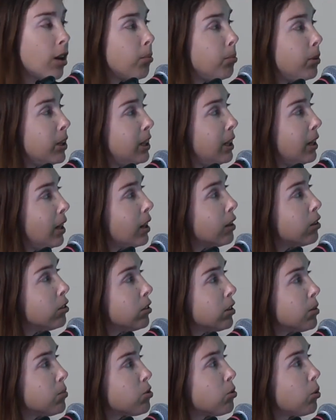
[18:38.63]
but the
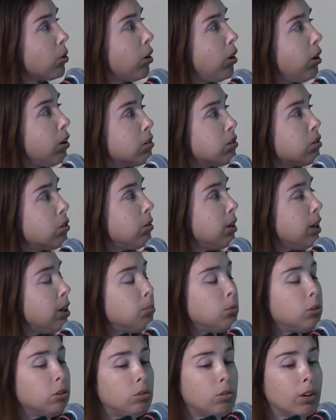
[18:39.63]
algorithms were also
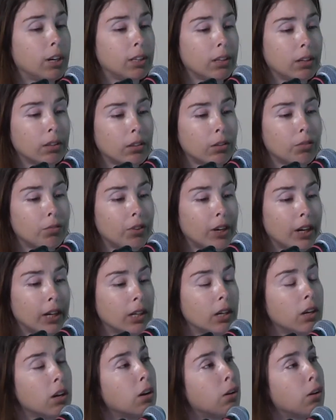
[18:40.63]
able to identify